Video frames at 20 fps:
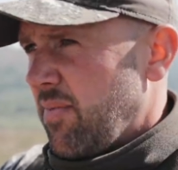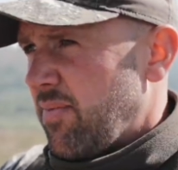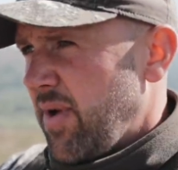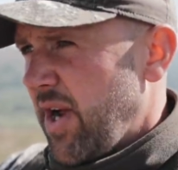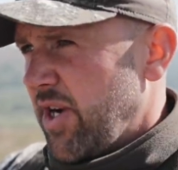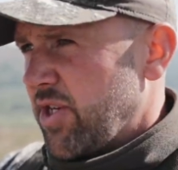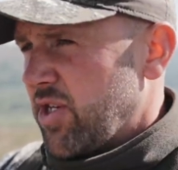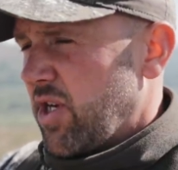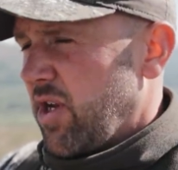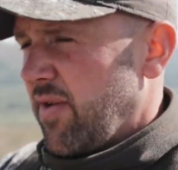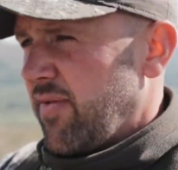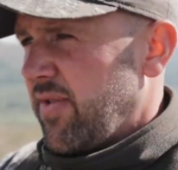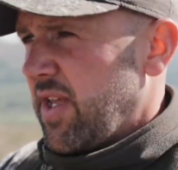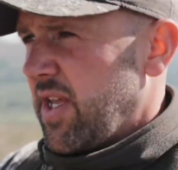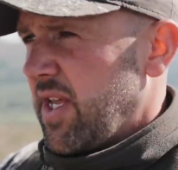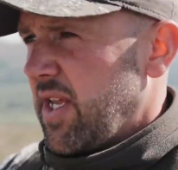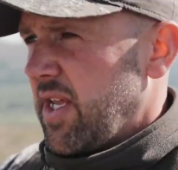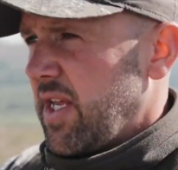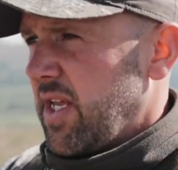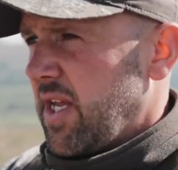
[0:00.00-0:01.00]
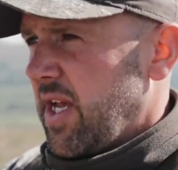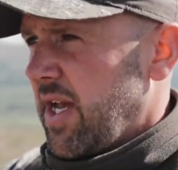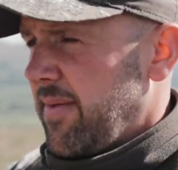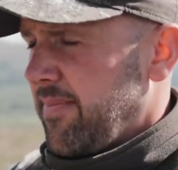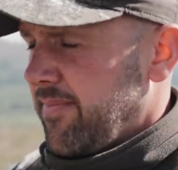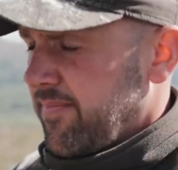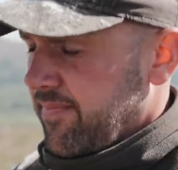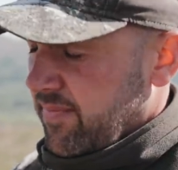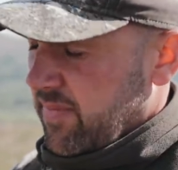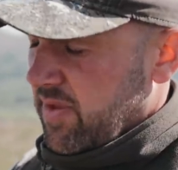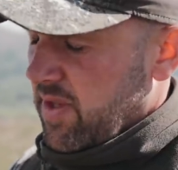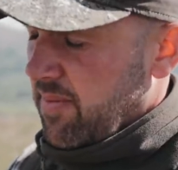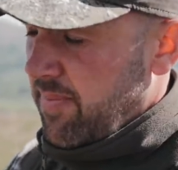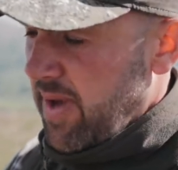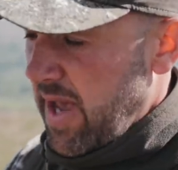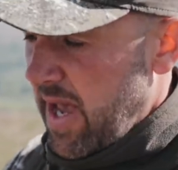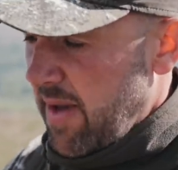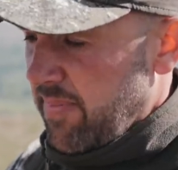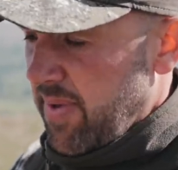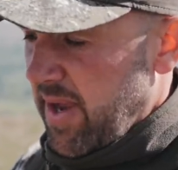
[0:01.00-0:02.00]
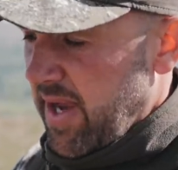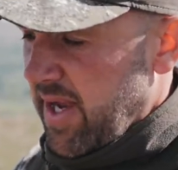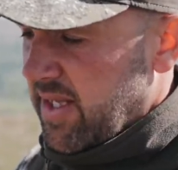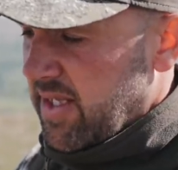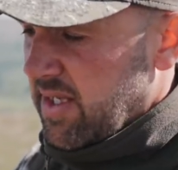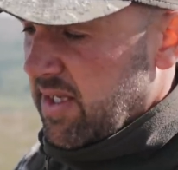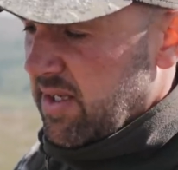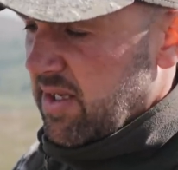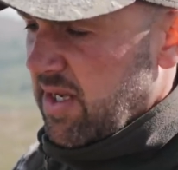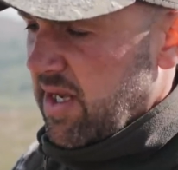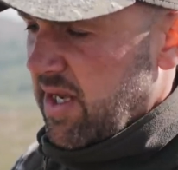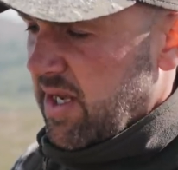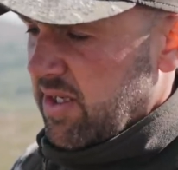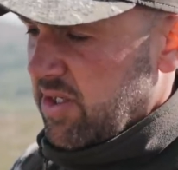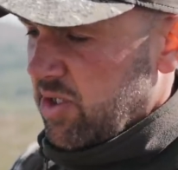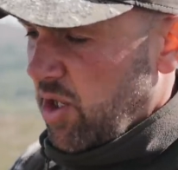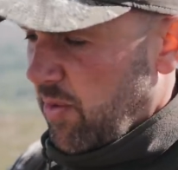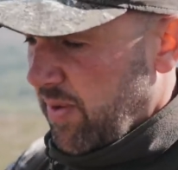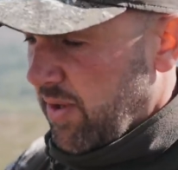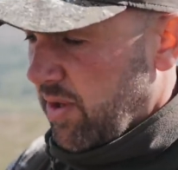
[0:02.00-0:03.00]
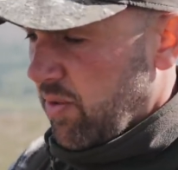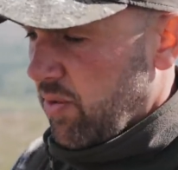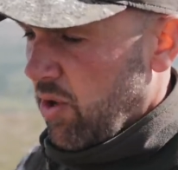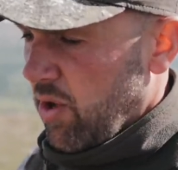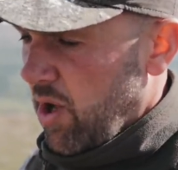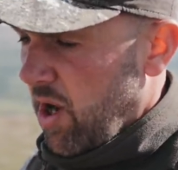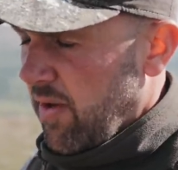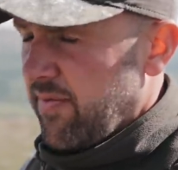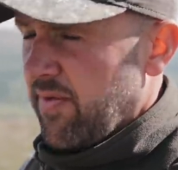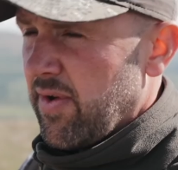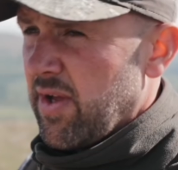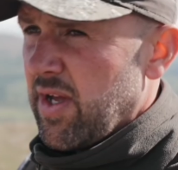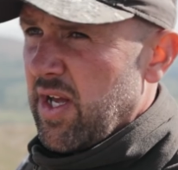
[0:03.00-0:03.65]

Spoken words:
brushing of the bare peat, stopping the runoff.